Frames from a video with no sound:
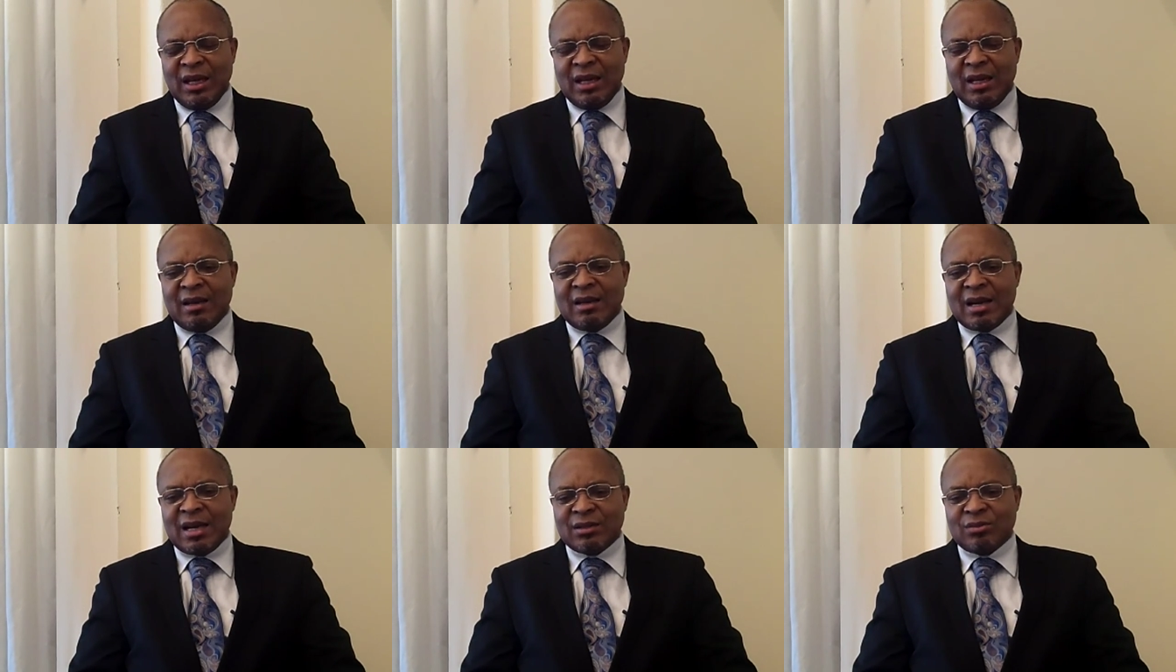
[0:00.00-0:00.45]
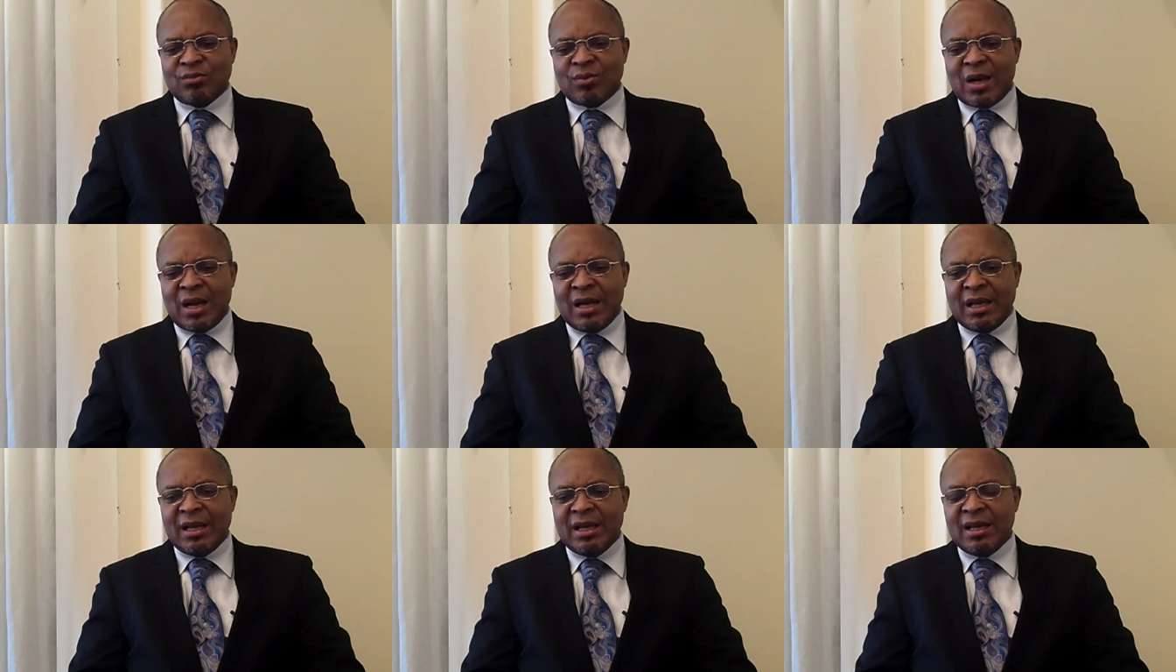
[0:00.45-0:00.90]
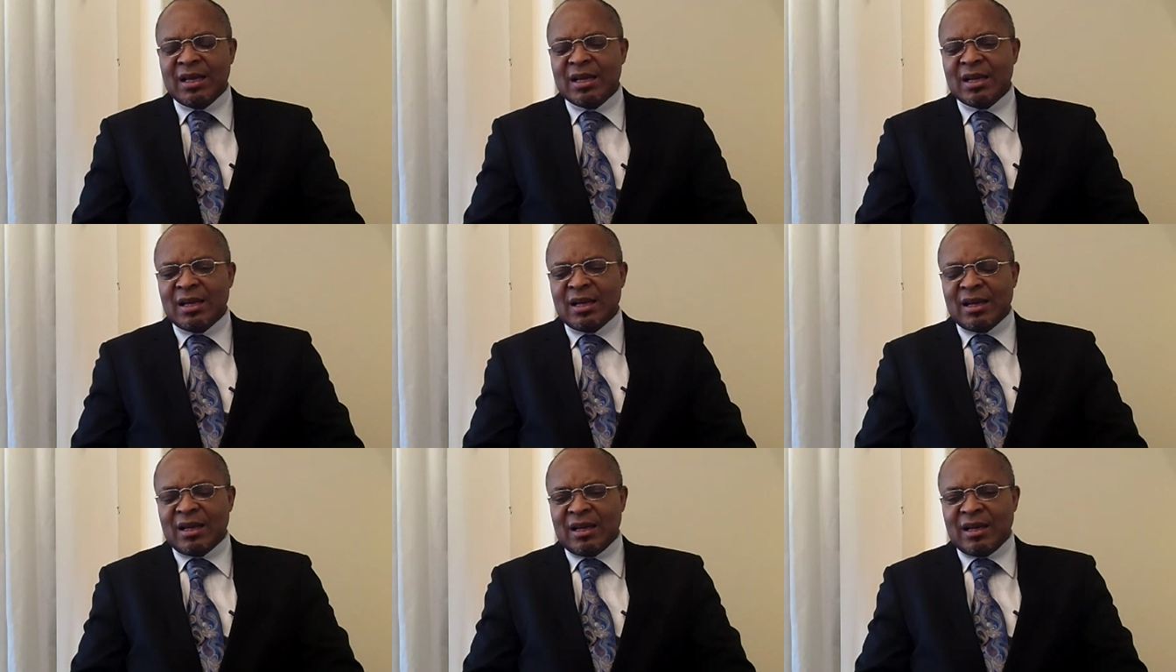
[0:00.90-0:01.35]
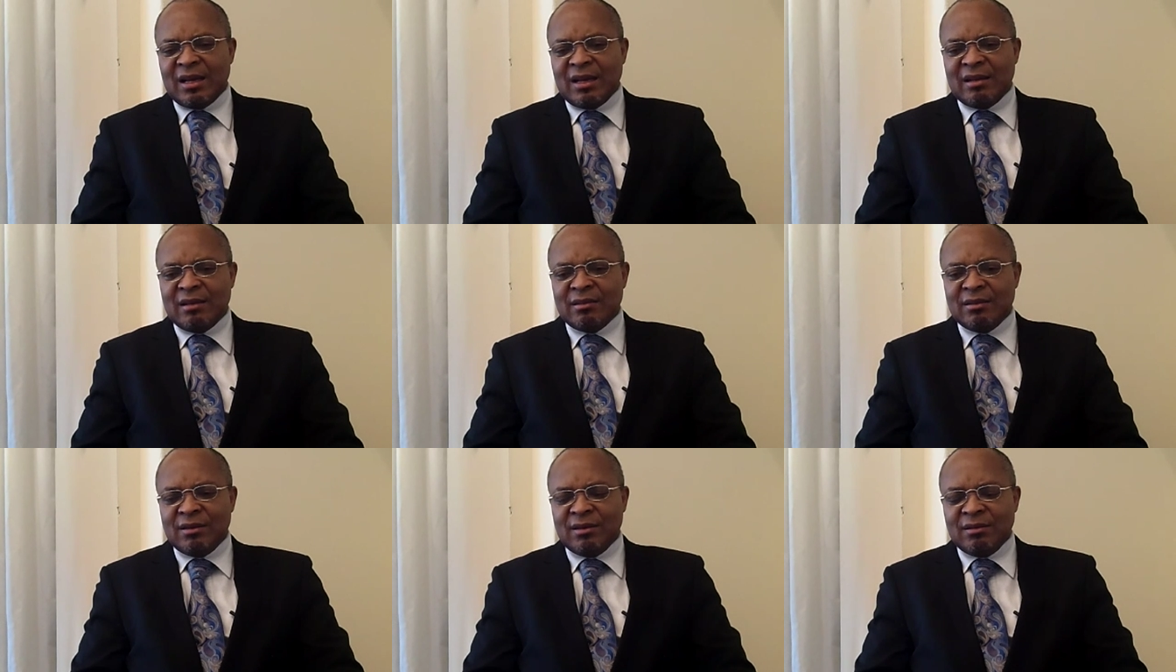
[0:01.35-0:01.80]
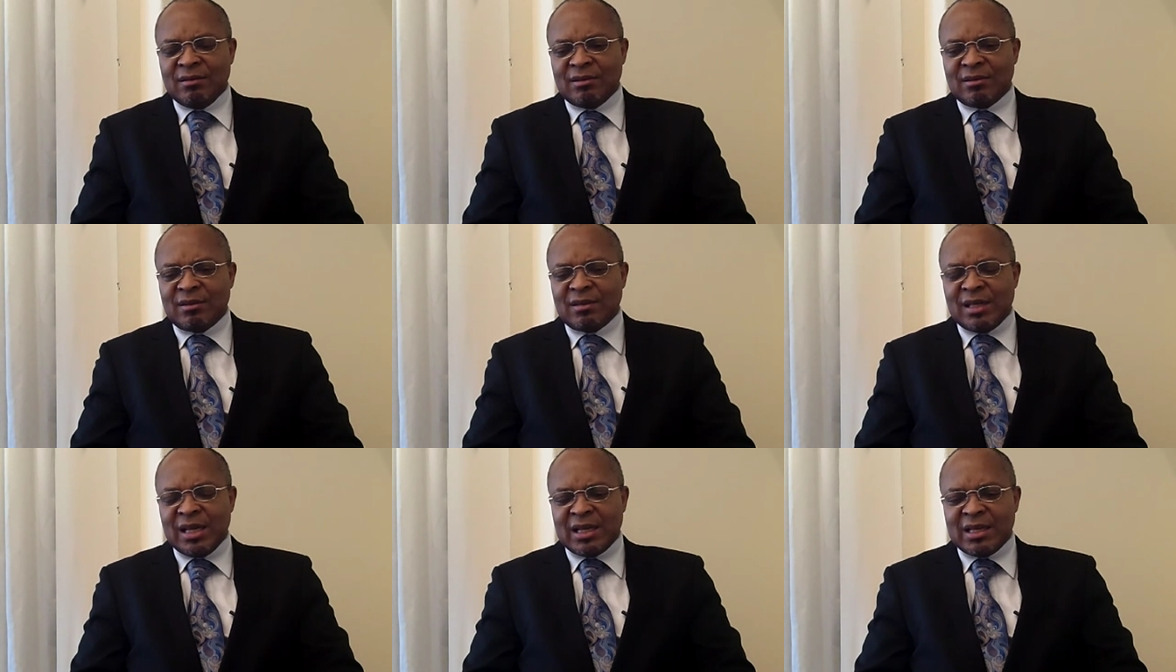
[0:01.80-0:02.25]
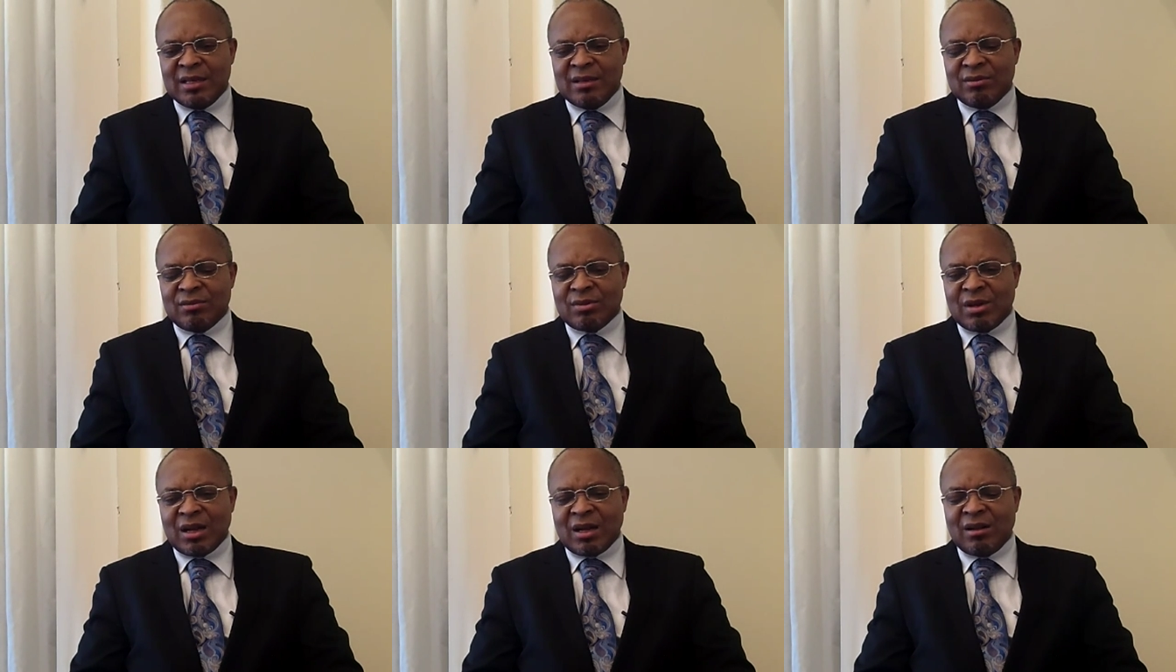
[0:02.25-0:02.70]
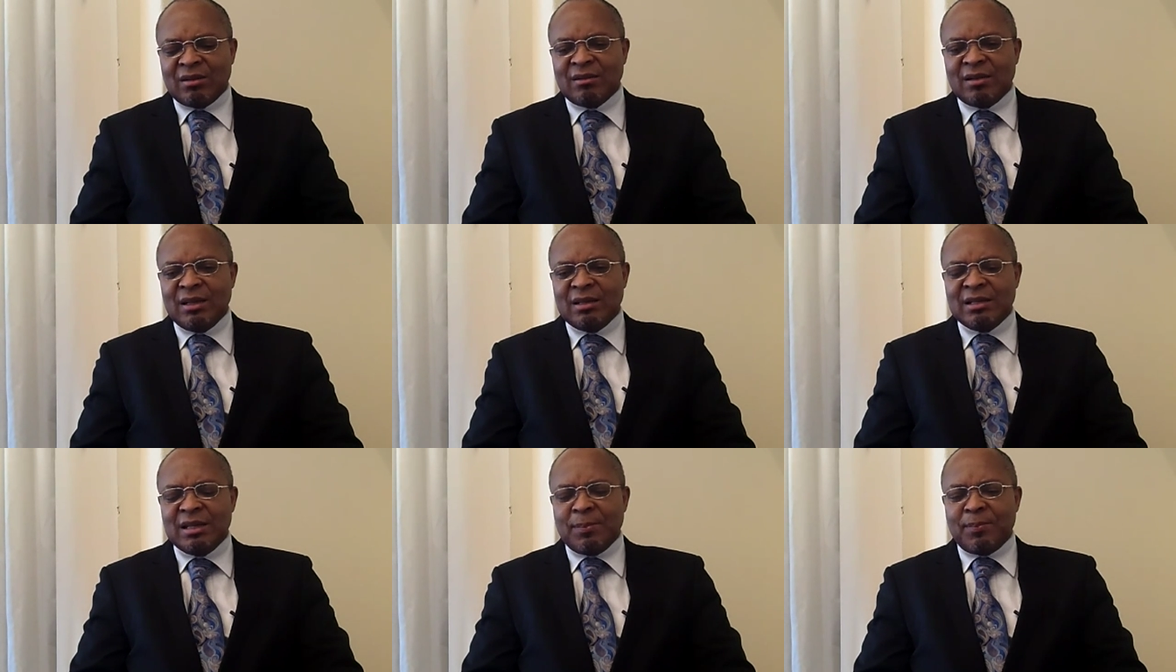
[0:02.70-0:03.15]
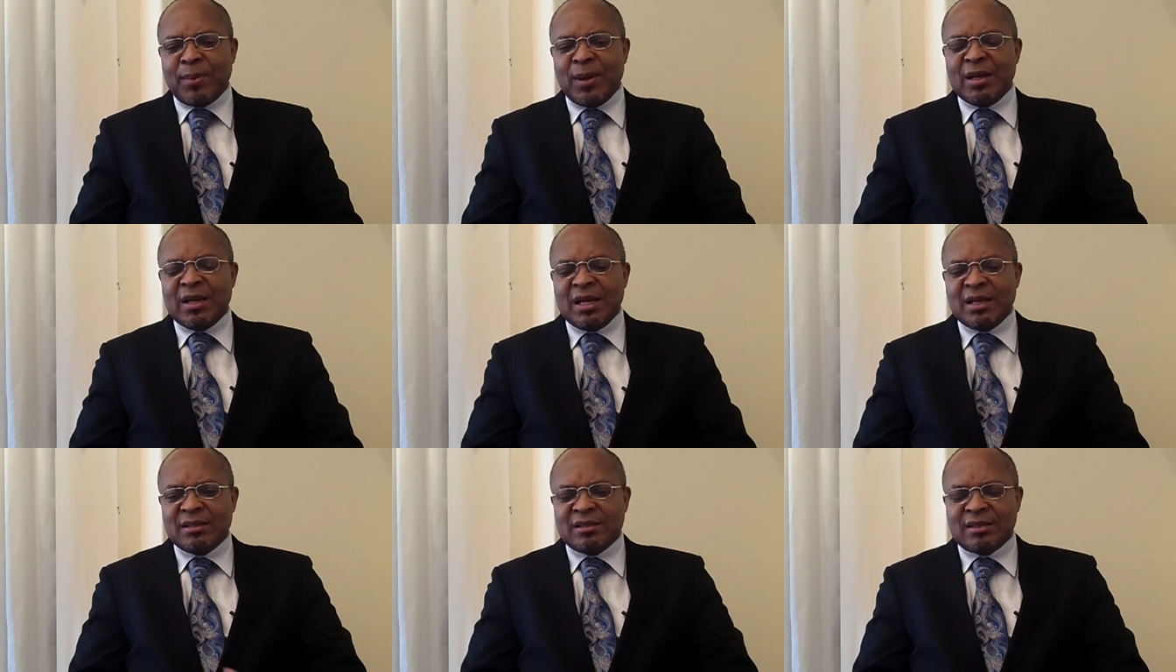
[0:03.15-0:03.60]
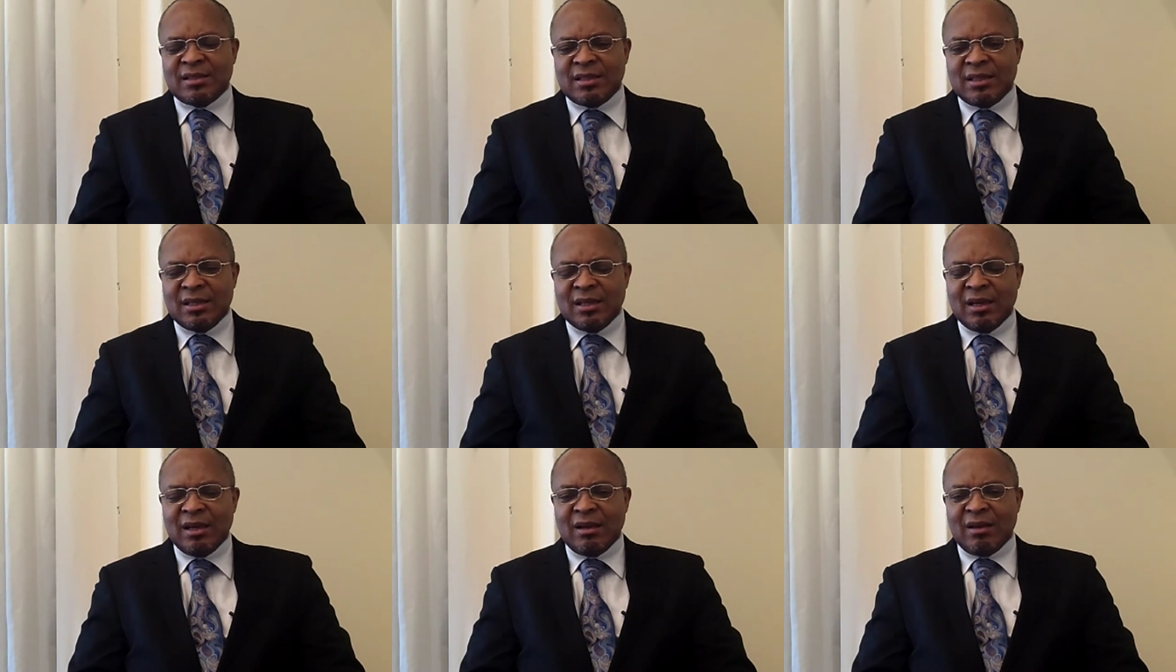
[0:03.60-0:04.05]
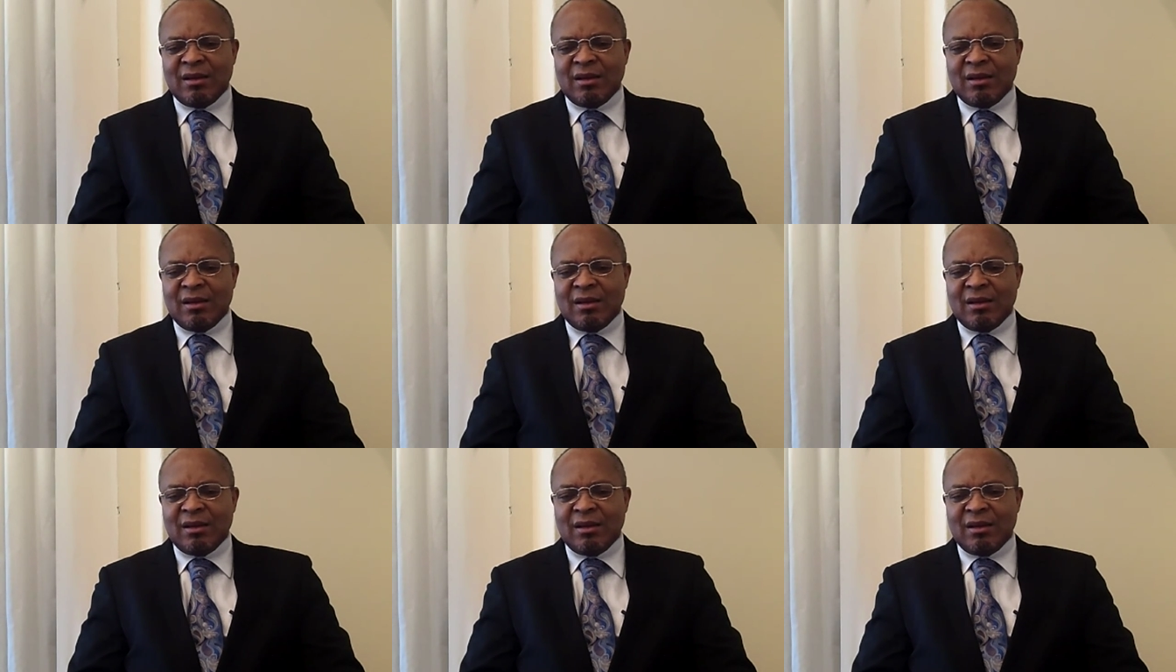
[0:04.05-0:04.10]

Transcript: And that's why uh, taking into account the dependency